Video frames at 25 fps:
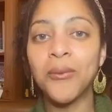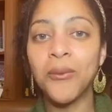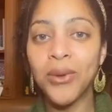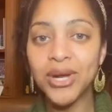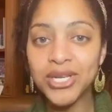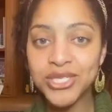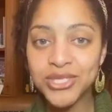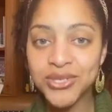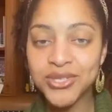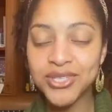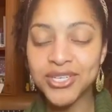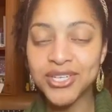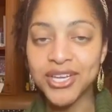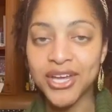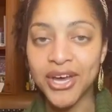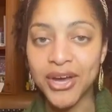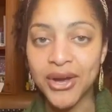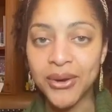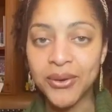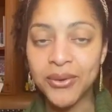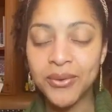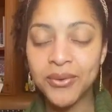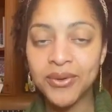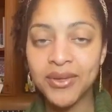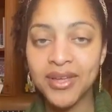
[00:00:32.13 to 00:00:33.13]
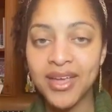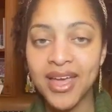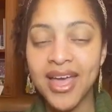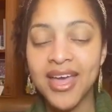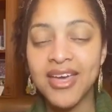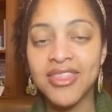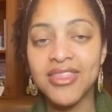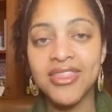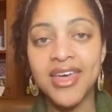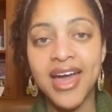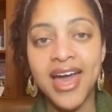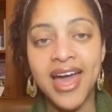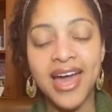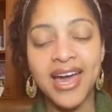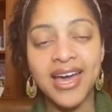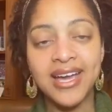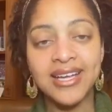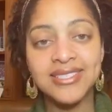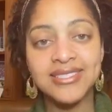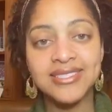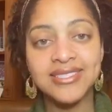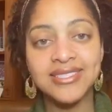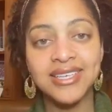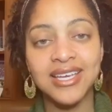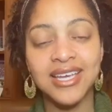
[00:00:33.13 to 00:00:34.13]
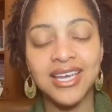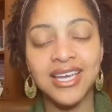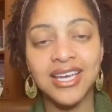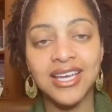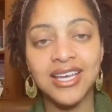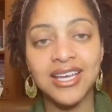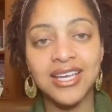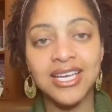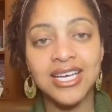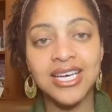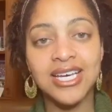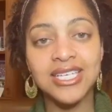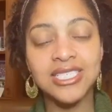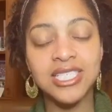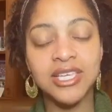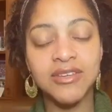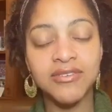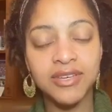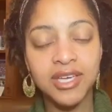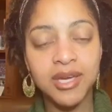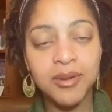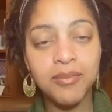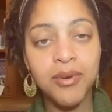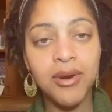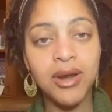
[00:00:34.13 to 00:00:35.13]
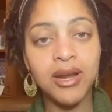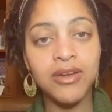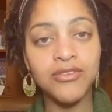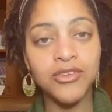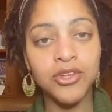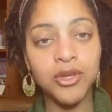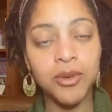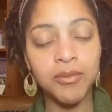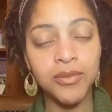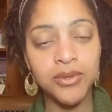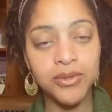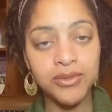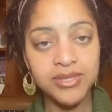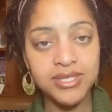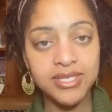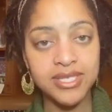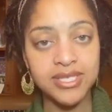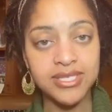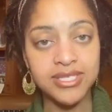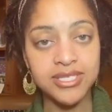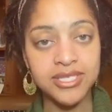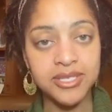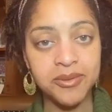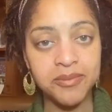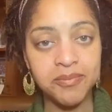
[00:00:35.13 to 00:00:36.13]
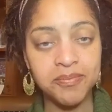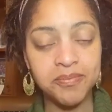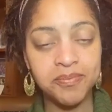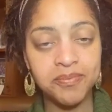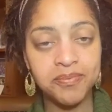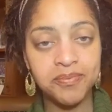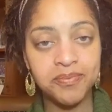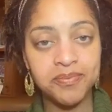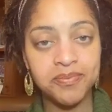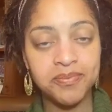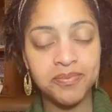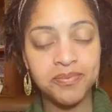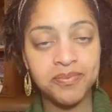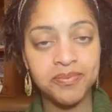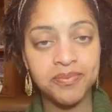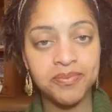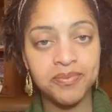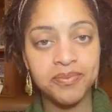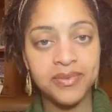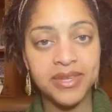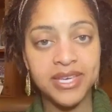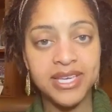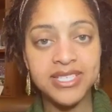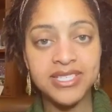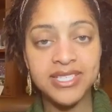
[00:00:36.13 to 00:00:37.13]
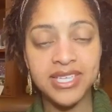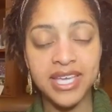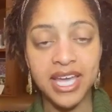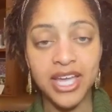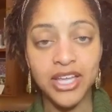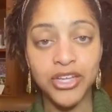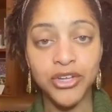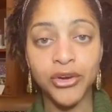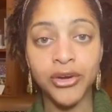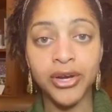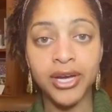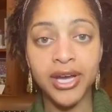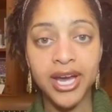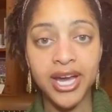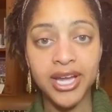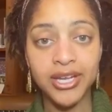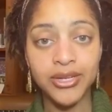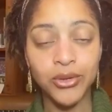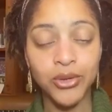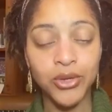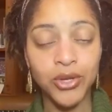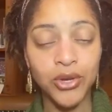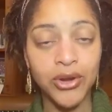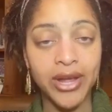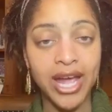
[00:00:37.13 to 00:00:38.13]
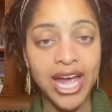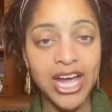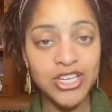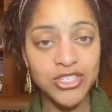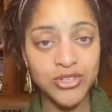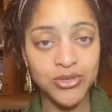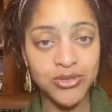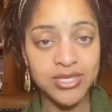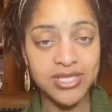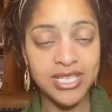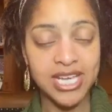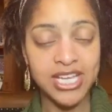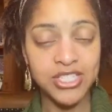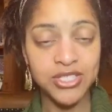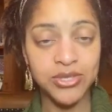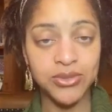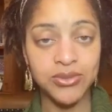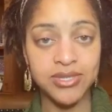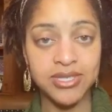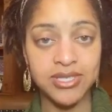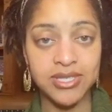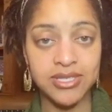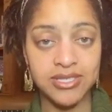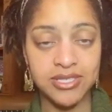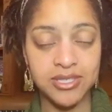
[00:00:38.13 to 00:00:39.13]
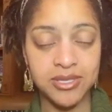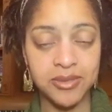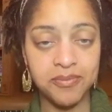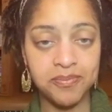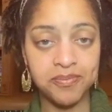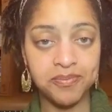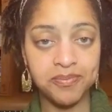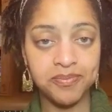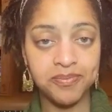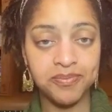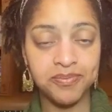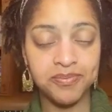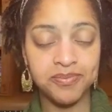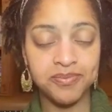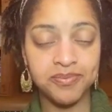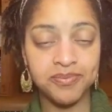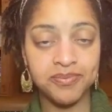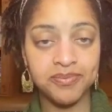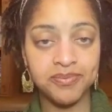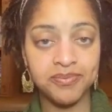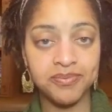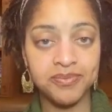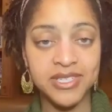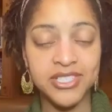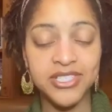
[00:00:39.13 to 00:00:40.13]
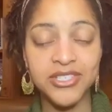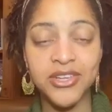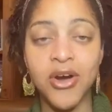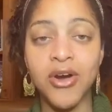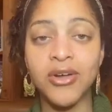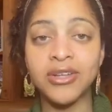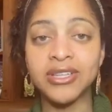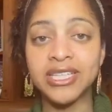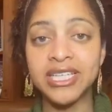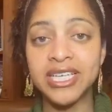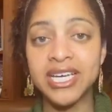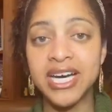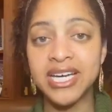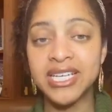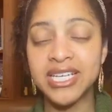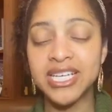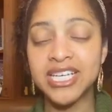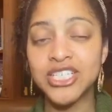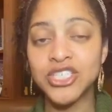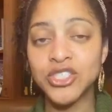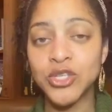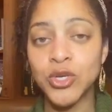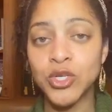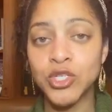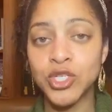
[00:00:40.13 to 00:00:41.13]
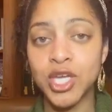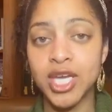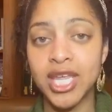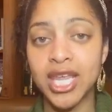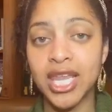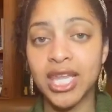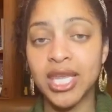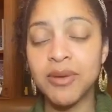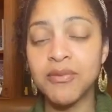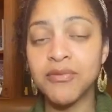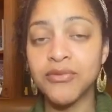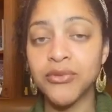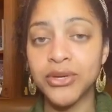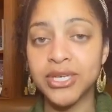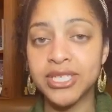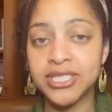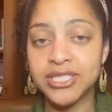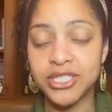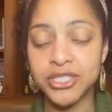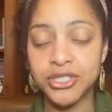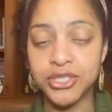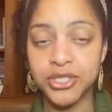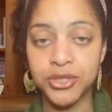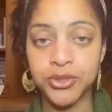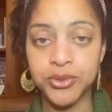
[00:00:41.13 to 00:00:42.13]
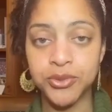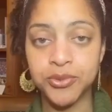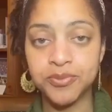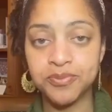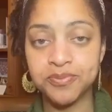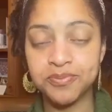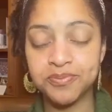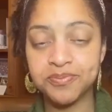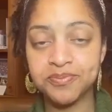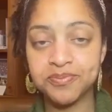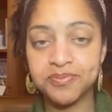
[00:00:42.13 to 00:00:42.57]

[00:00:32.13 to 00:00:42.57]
Want you to know that a significant part of your immune system is in your gut or your gastrointestinal system. It's called gut-associated lymphoid tissue.